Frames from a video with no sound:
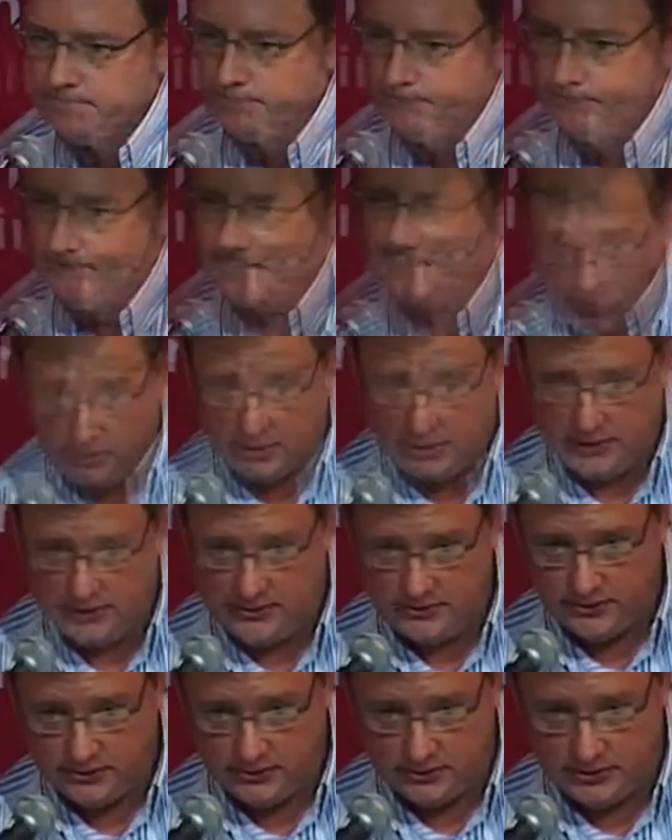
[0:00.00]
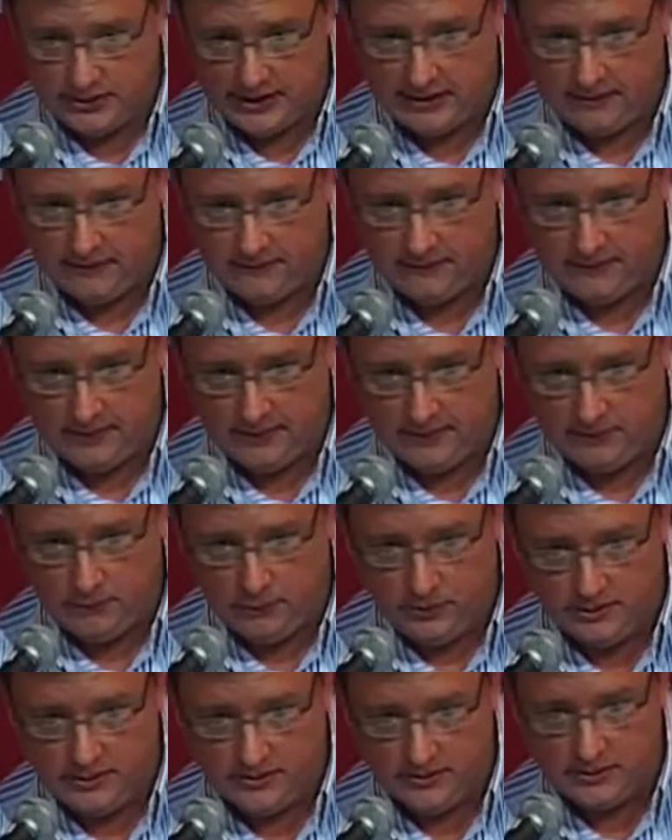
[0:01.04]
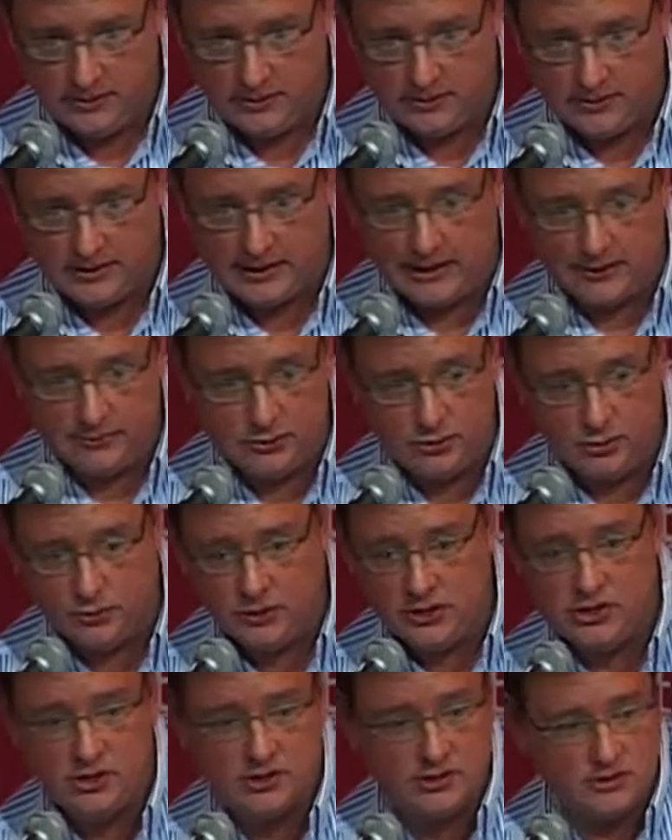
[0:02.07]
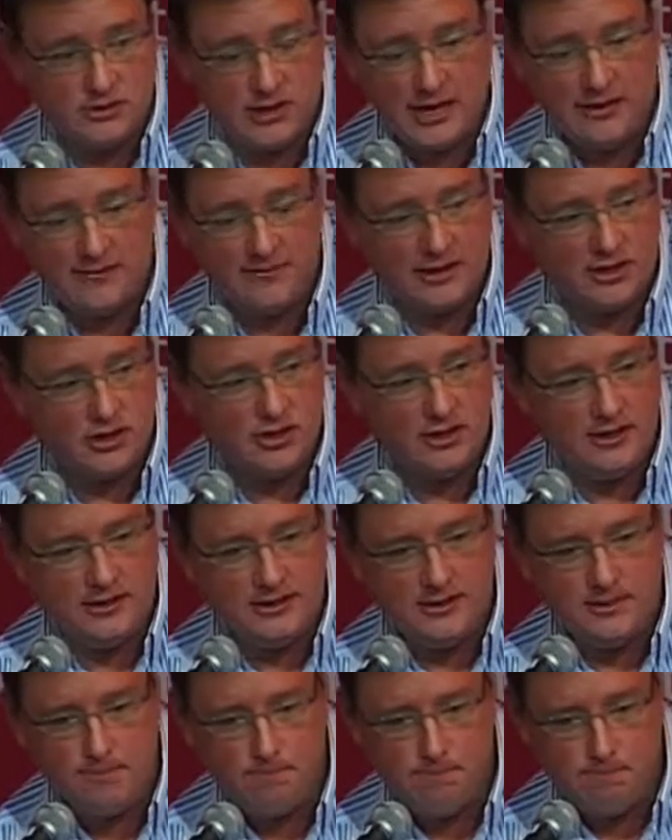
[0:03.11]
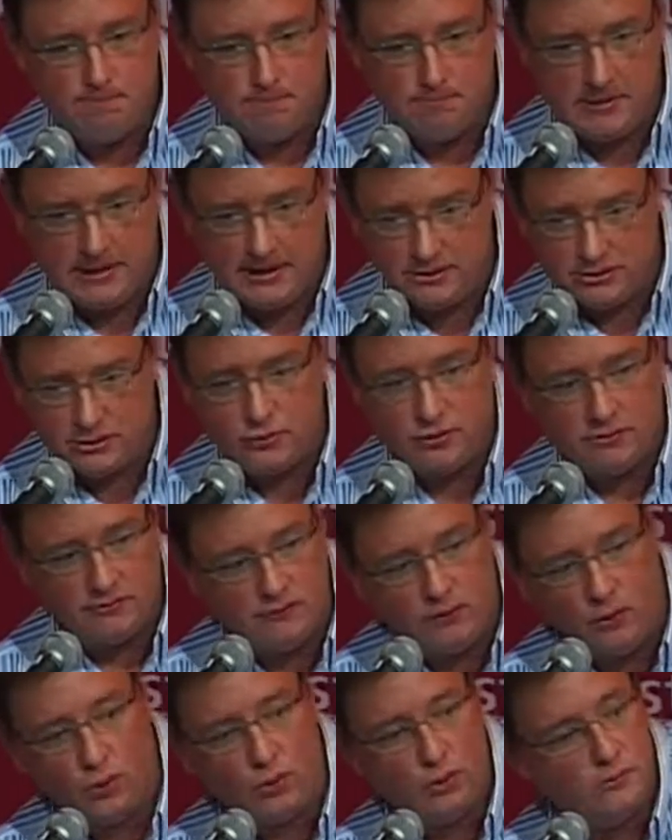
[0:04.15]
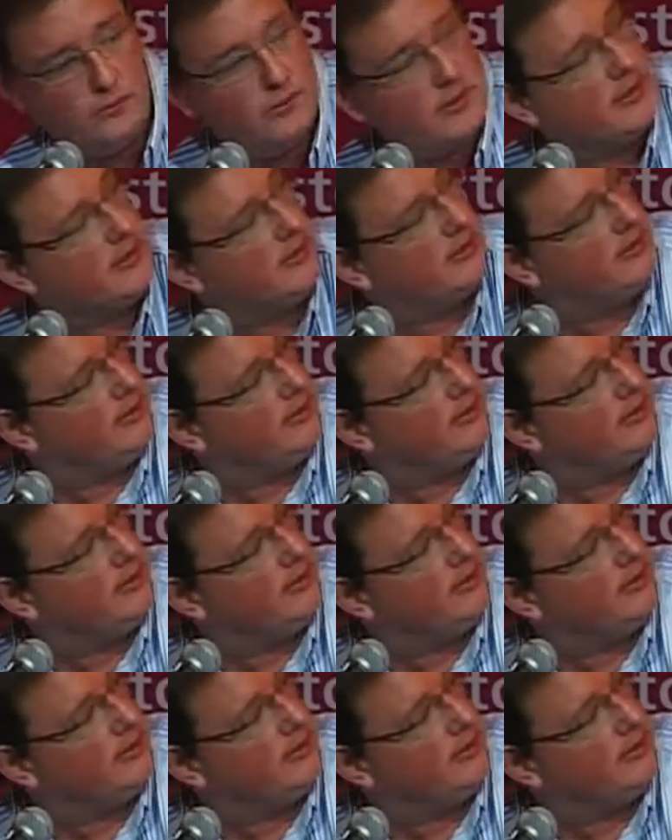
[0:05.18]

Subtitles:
Maybe one idea is to have, within certain countries or regions, to have actually industry forums